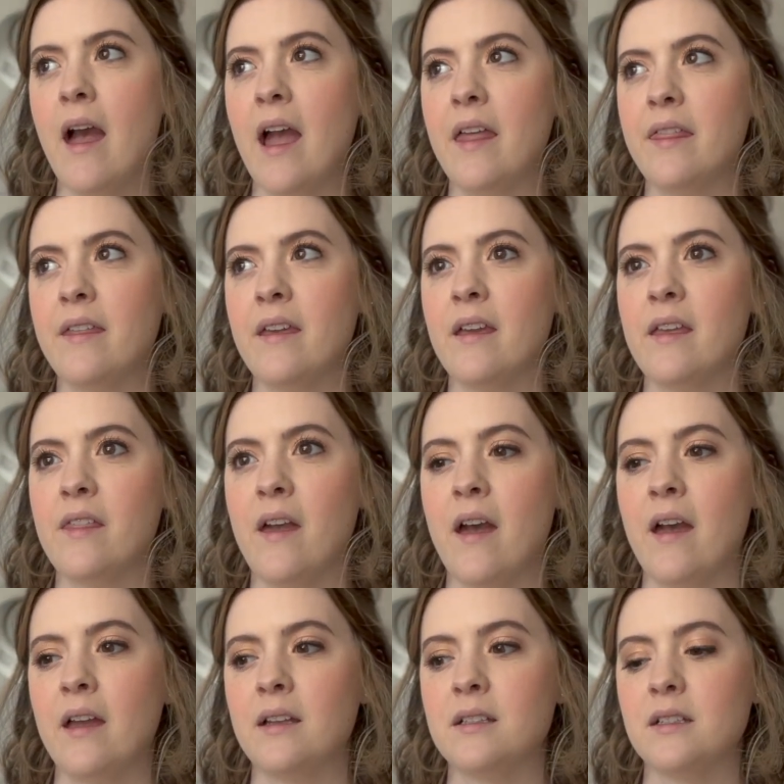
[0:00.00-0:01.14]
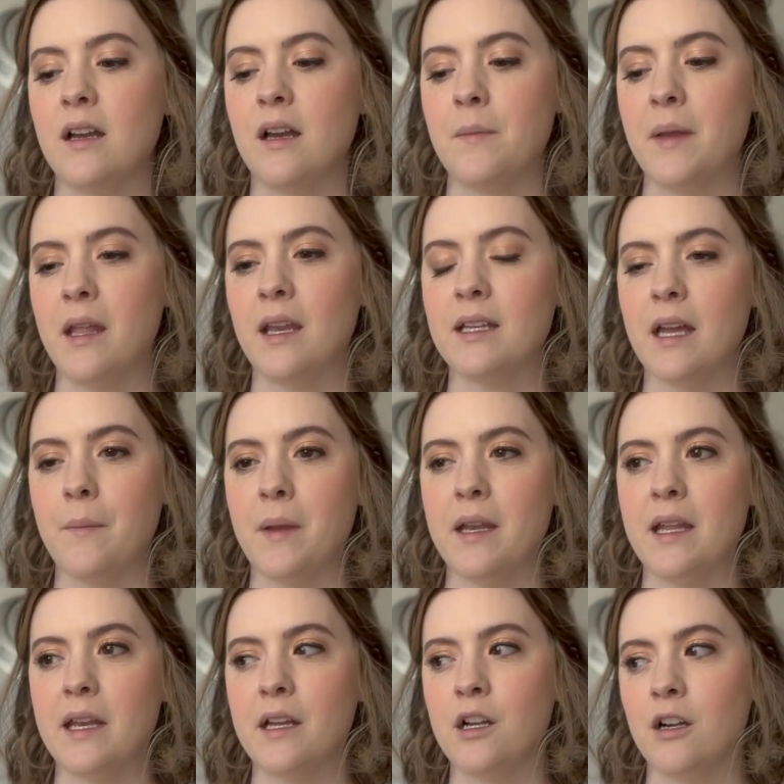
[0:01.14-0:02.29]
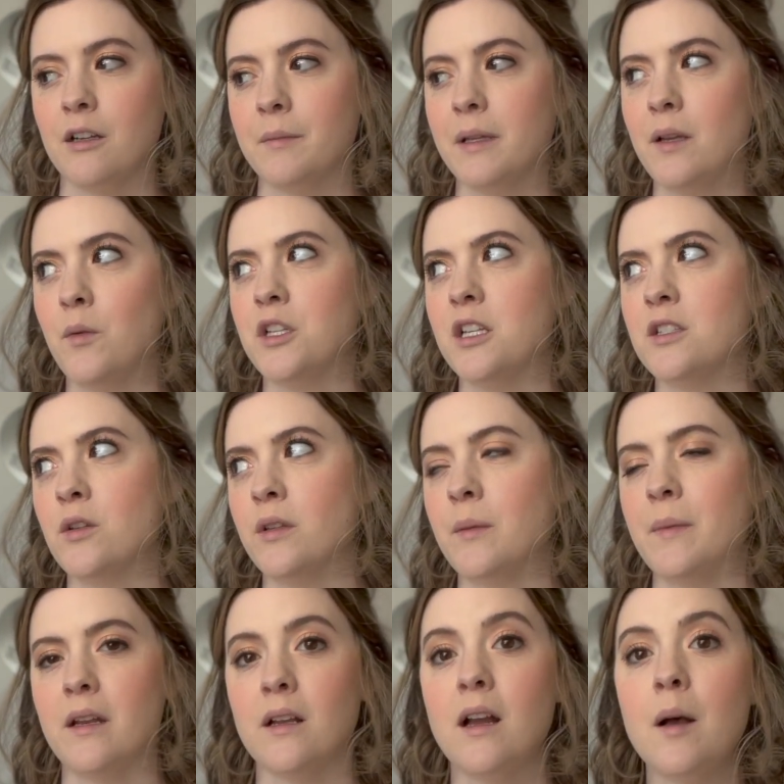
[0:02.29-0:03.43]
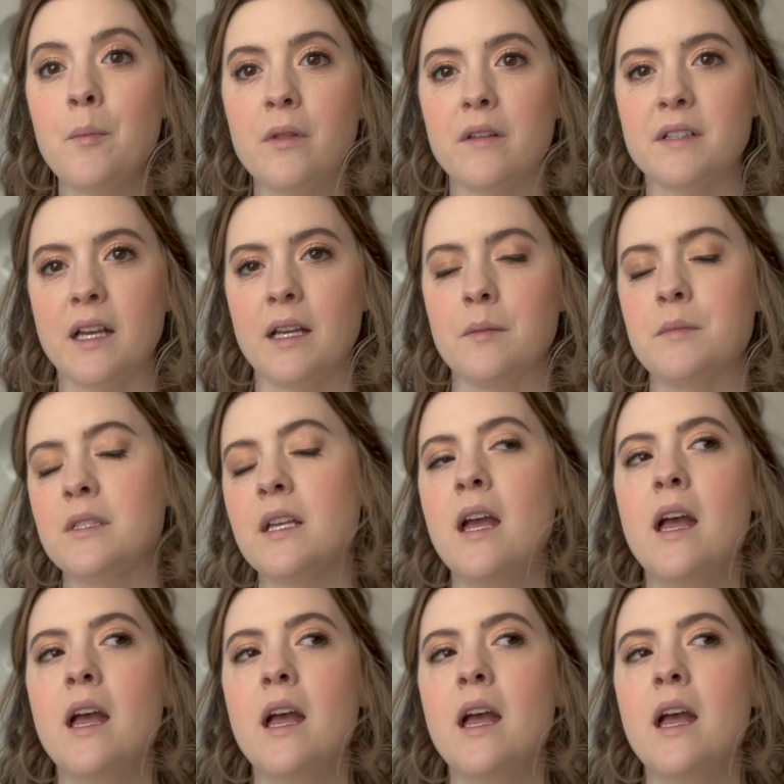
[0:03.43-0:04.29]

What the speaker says: I think that anytime I knit a garment, which has only been a couple of times,